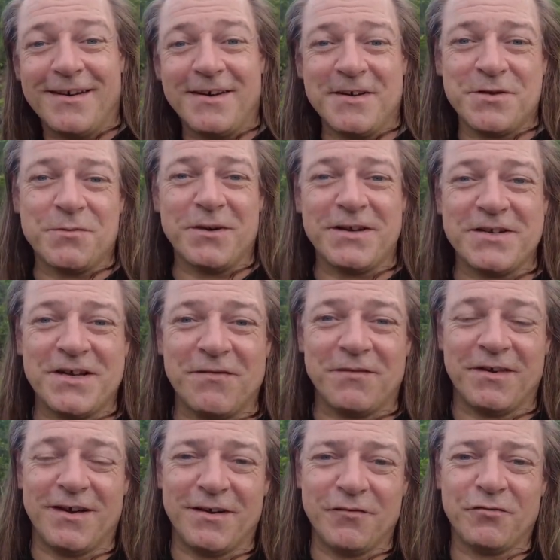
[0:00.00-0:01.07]
in
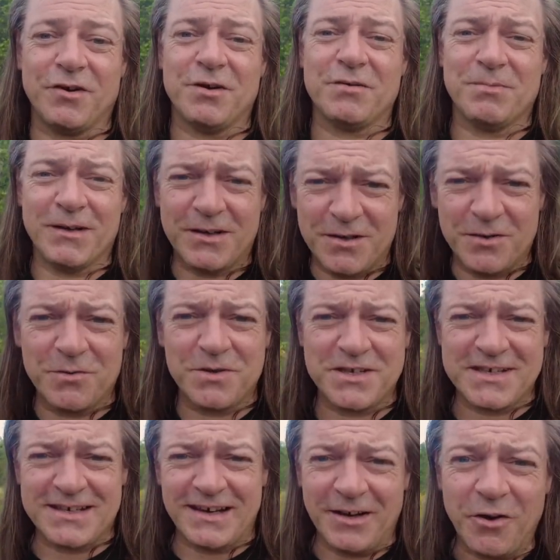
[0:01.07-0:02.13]
27 countries, but
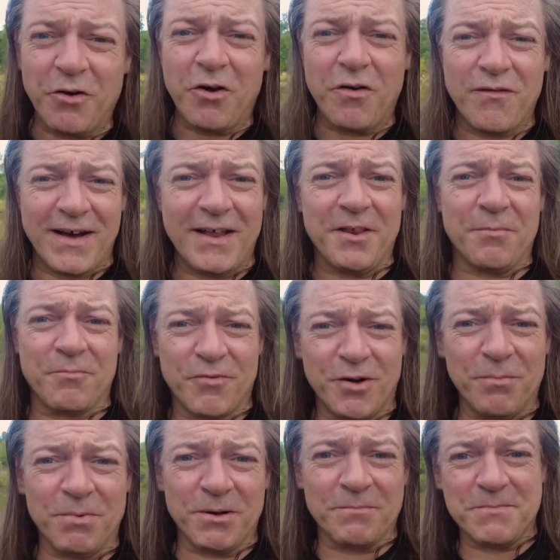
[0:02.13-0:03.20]
causes a lot of other
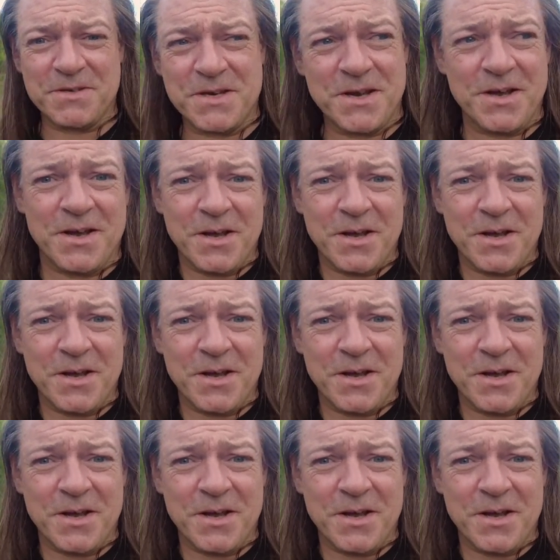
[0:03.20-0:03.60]
problems